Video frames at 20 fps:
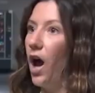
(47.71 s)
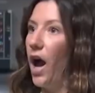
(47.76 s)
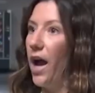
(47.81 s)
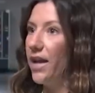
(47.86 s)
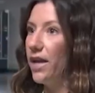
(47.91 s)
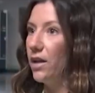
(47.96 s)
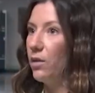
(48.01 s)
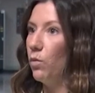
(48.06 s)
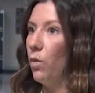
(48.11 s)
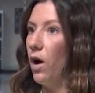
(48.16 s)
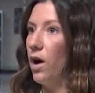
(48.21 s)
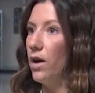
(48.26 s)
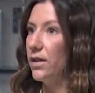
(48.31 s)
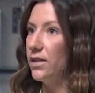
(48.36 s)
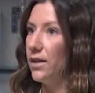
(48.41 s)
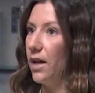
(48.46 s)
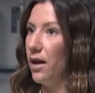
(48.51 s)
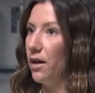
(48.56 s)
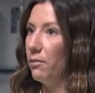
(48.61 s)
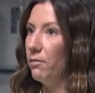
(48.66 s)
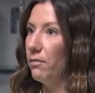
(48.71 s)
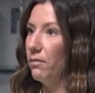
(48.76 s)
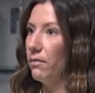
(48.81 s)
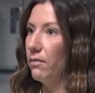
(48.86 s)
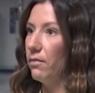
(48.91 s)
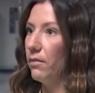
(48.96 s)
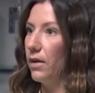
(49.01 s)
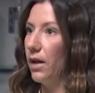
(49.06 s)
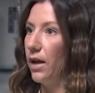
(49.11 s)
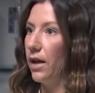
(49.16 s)
I had walked up
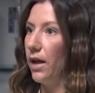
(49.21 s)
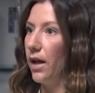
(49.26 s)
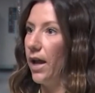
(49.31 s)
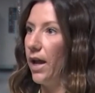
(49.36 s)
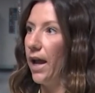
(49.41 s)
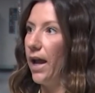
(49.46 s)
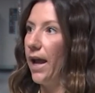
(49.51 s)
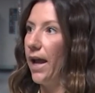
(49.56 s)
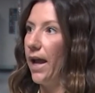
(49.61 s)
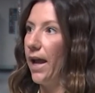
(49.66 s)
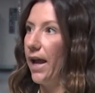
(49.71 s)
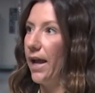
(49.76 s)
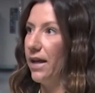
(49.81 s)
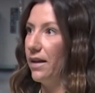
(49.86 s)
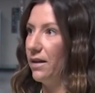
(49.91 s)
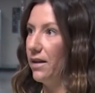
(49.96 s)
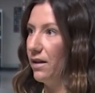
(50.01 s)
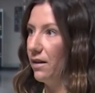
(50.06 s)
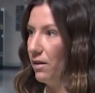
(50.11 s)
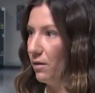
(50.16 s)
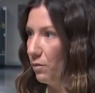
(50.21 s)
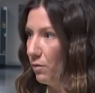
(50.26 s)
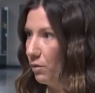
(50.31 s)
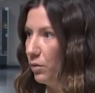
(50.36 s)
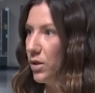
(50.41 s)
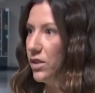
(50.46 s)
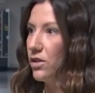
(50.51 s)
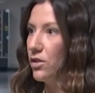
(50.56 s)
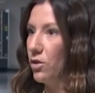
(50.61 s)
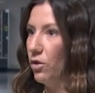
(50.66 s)
and
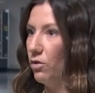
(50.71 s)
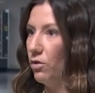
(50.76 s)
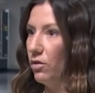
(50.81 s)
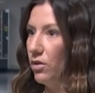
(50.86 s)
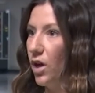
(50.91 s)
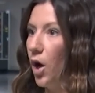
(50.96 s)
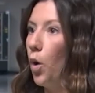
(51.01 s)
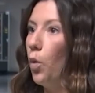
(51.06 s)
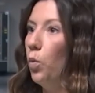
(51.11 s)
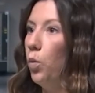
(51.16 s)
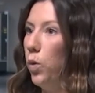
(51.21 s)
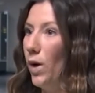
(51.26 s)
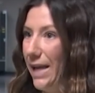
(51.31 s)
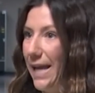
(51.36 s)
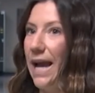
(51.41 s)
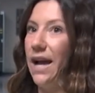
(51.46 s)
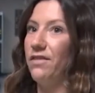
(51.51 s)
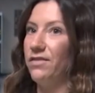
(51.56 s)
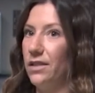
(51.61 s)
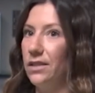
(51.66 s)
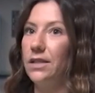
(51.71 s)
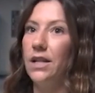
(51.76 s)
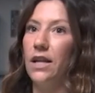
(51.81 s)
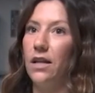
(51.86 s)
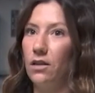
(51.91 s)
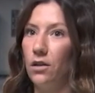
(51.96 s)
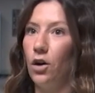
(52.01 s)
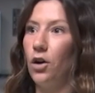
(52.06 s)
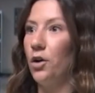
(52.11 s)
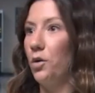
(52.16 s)
was told we have to
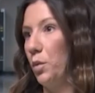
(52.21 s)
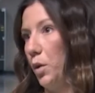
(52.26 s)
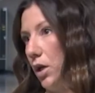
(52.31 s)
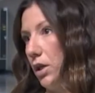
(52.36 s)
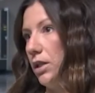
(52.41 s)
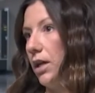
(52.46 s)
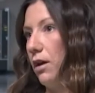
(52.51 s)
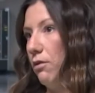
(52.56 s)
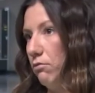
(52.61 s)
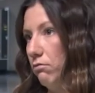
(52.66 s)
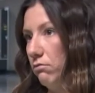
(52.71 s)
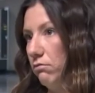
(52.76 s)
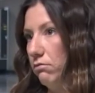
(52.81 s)
take the artwork down.